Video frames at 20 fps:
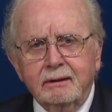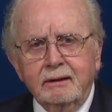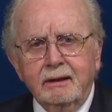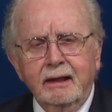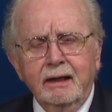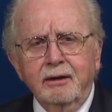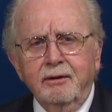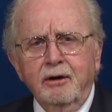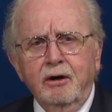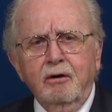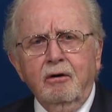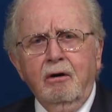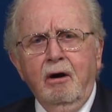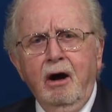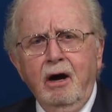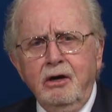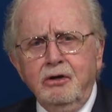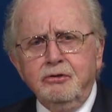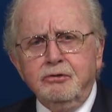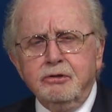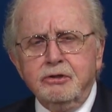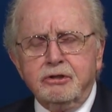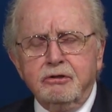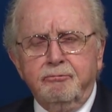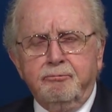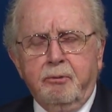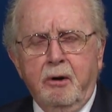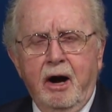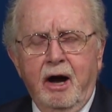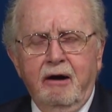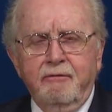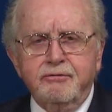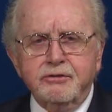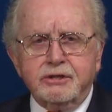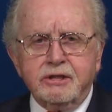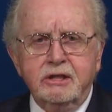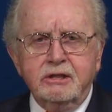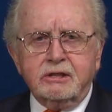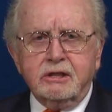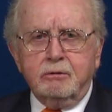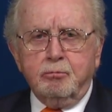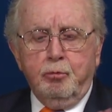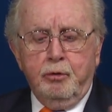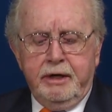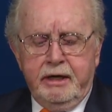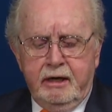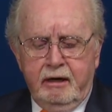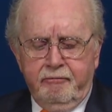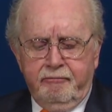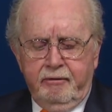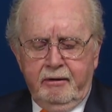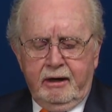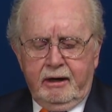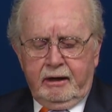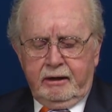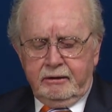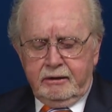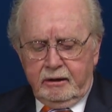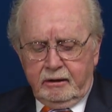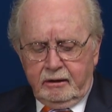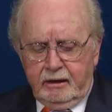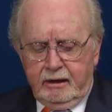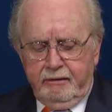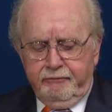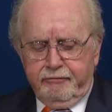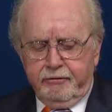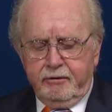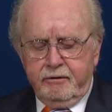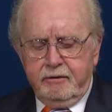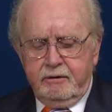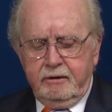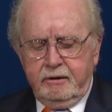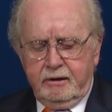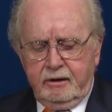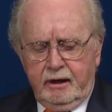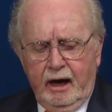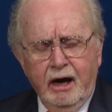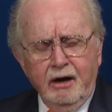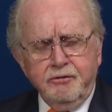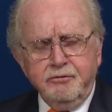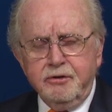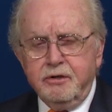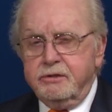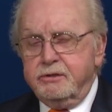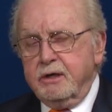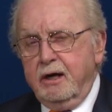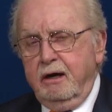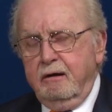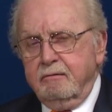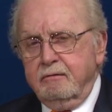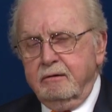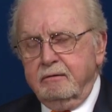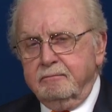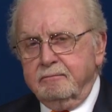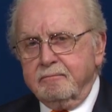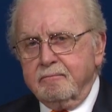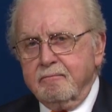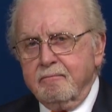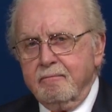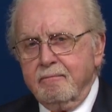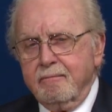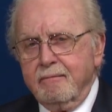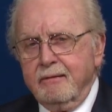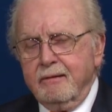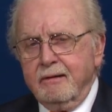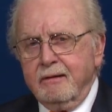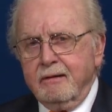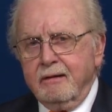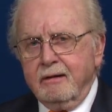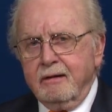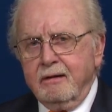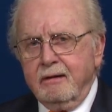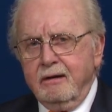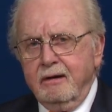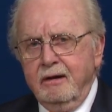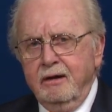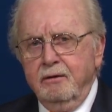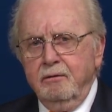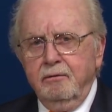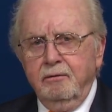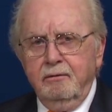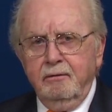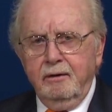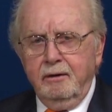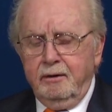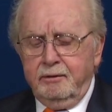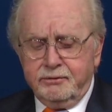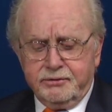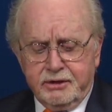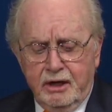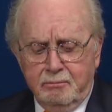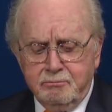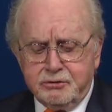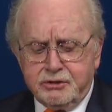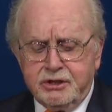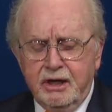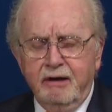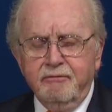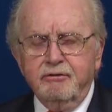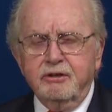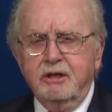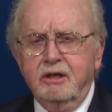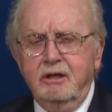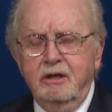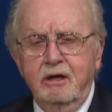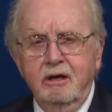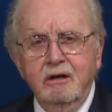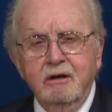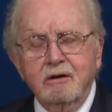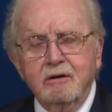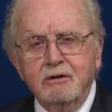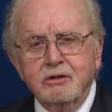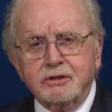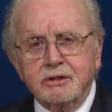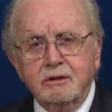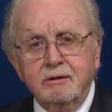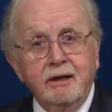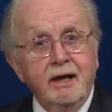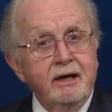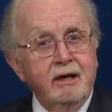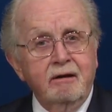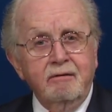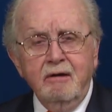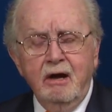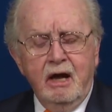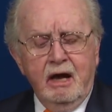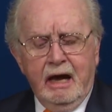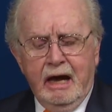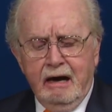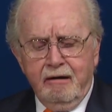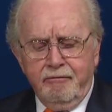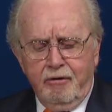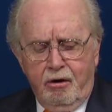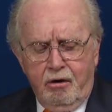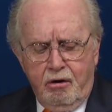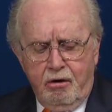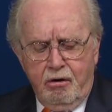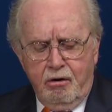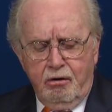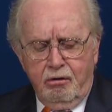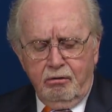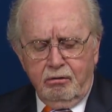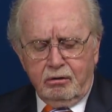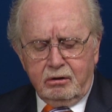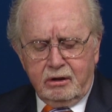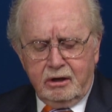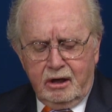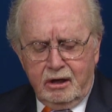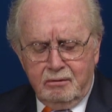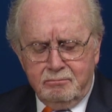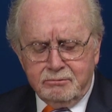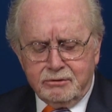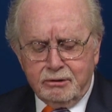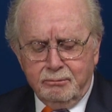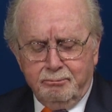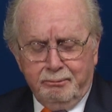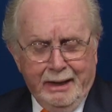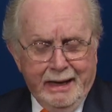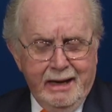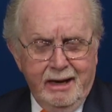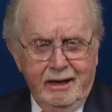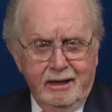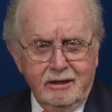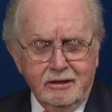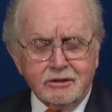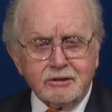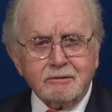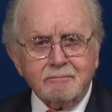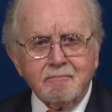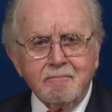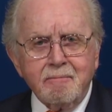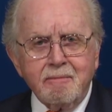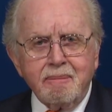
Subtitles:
And there are hundreds of prophecies that we have delivered, hundreds of them, in some 70 years, and they have all come to pass.